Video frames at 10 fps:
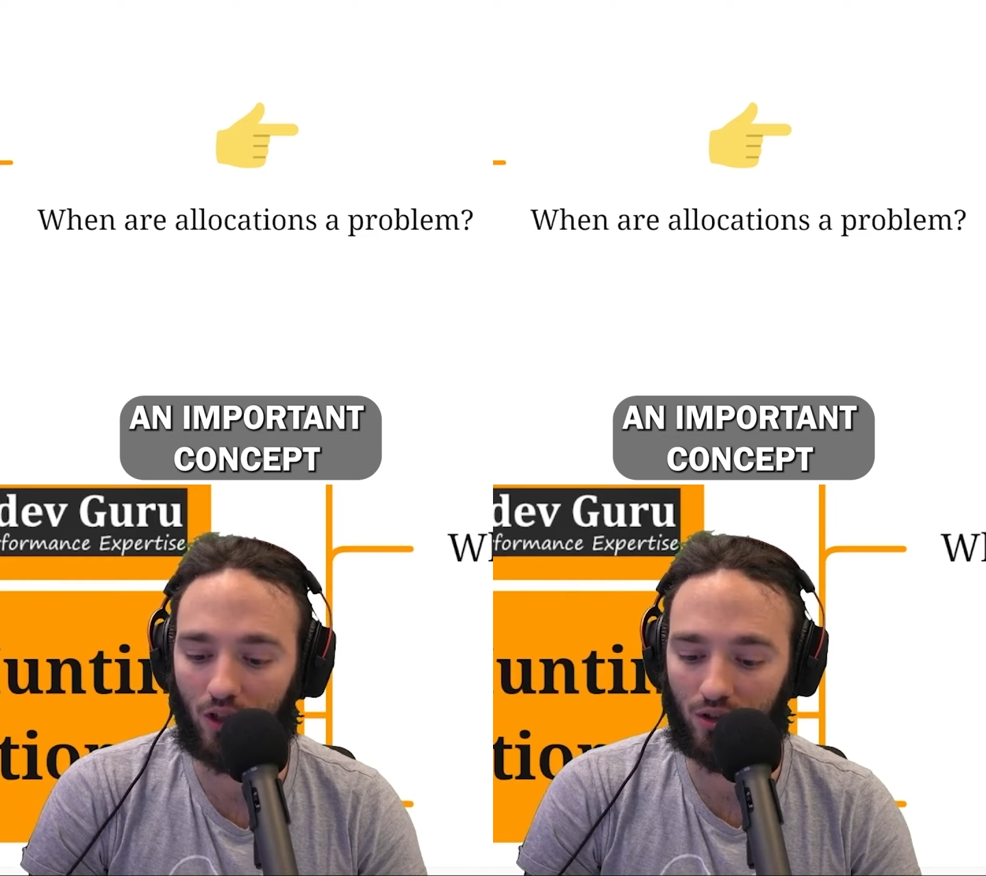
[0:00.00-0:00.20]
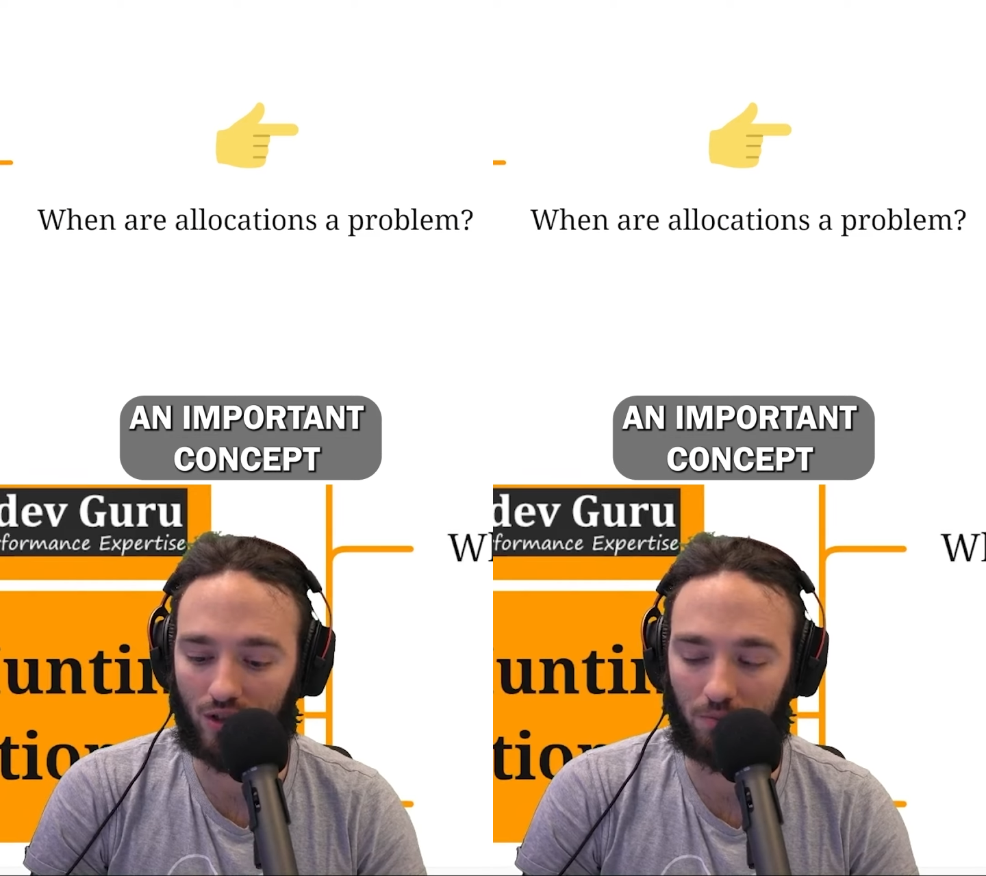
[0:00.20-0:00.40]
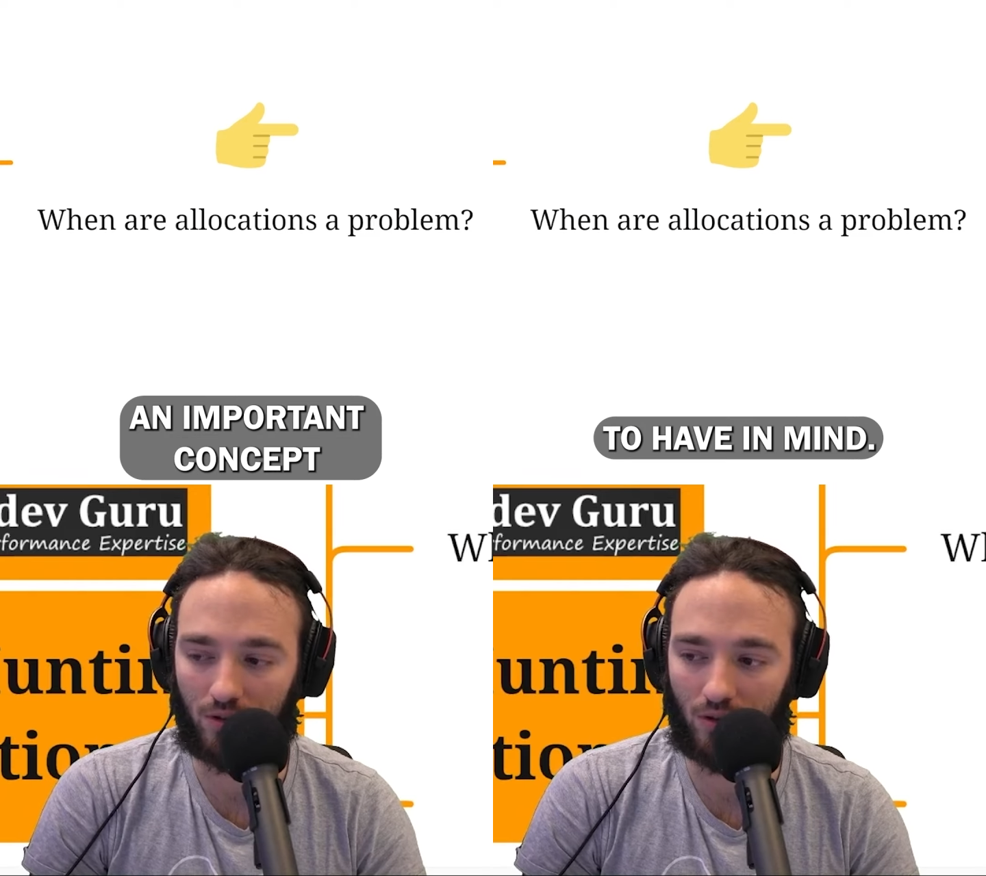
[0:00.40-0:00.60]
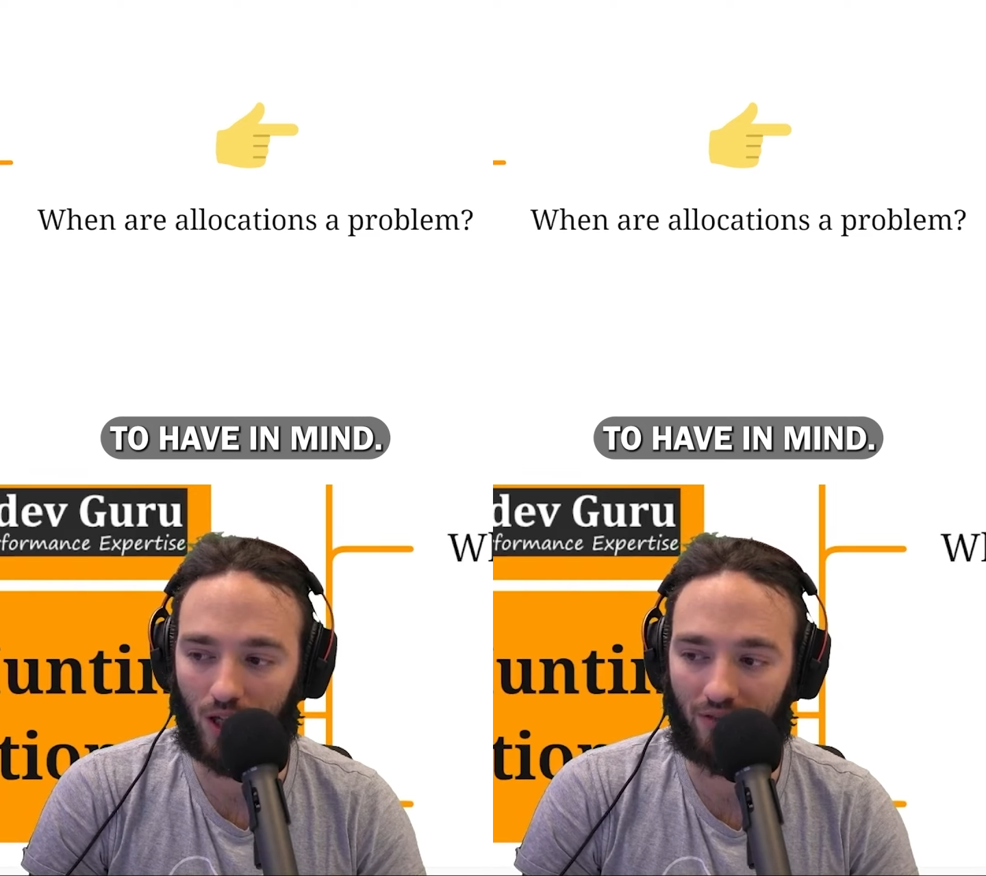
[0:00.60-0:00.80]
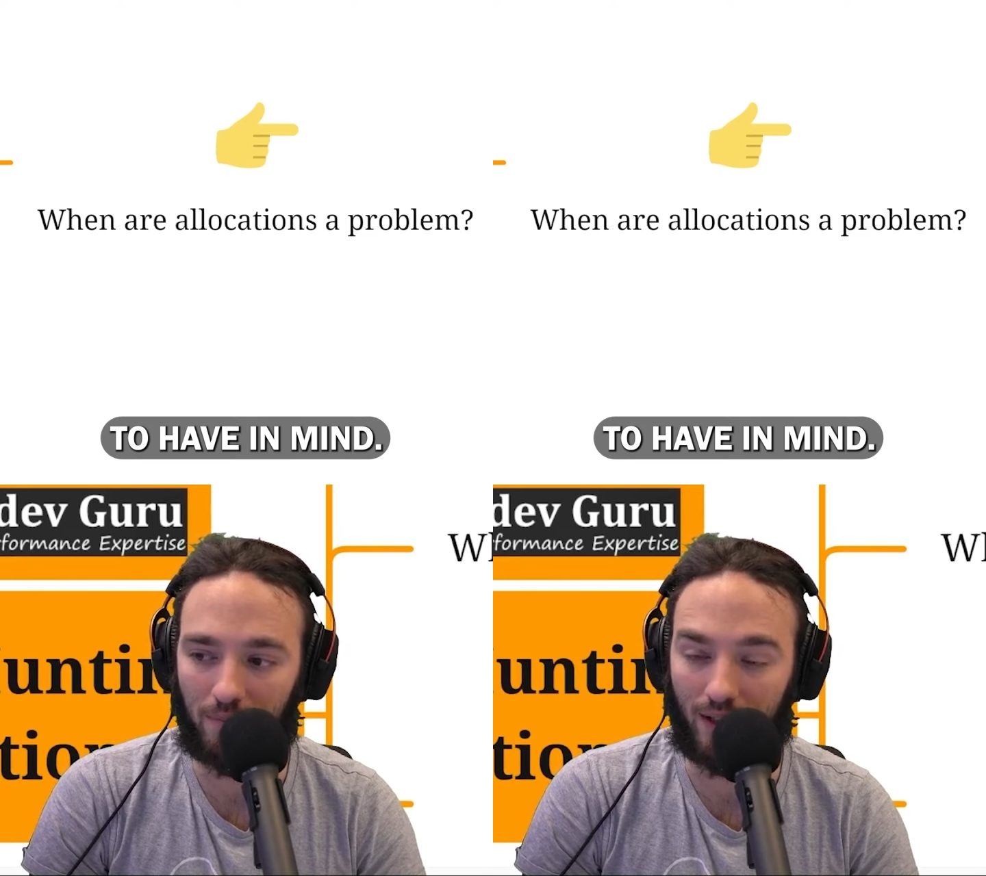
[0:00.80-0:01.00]
concept to
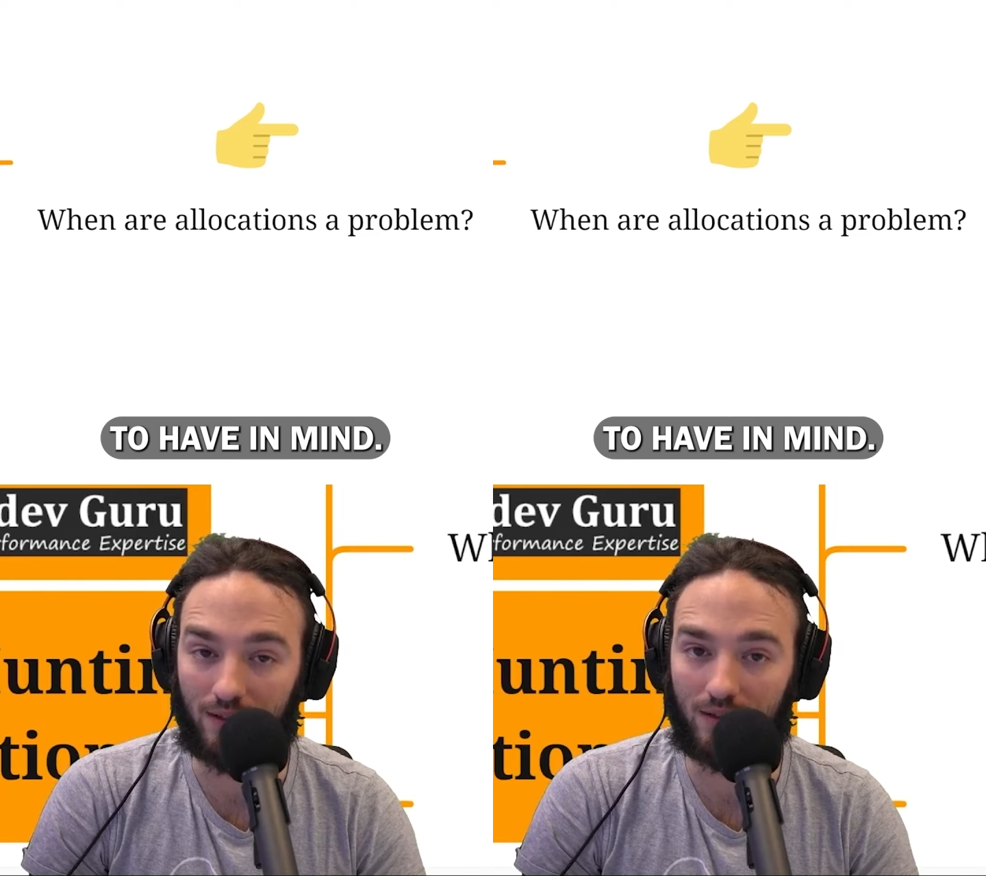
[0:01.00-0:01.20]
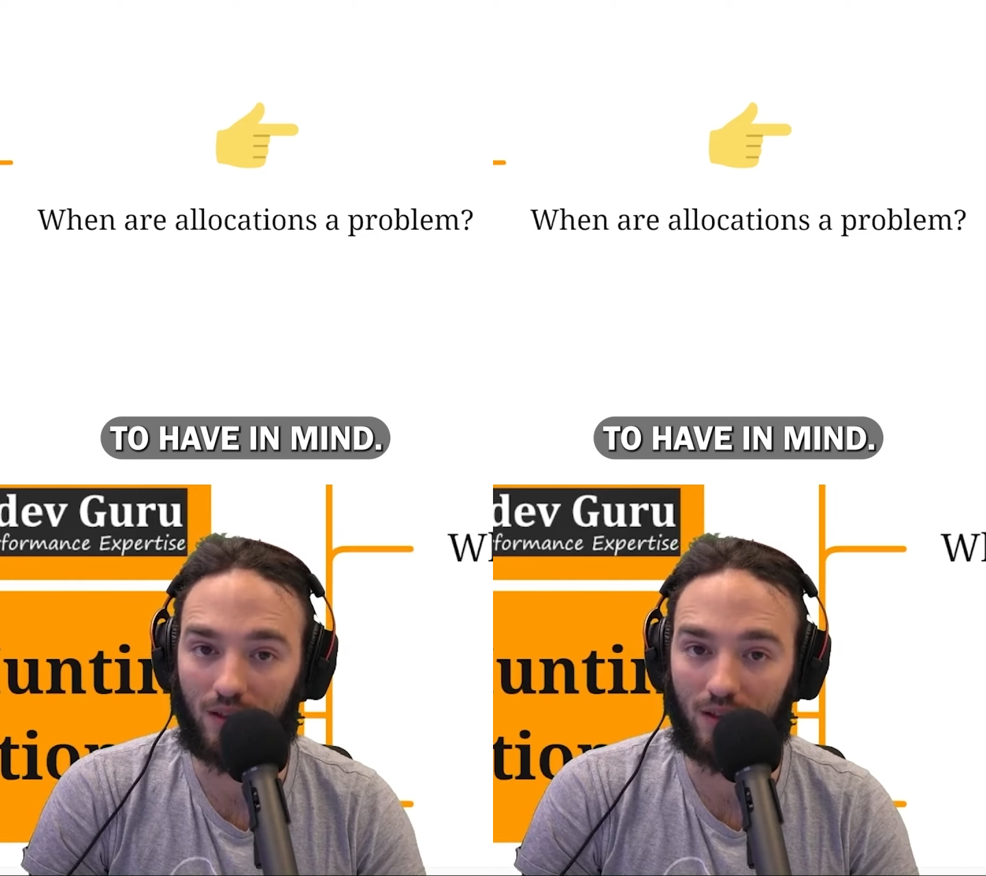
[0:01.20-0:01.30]
have in mind,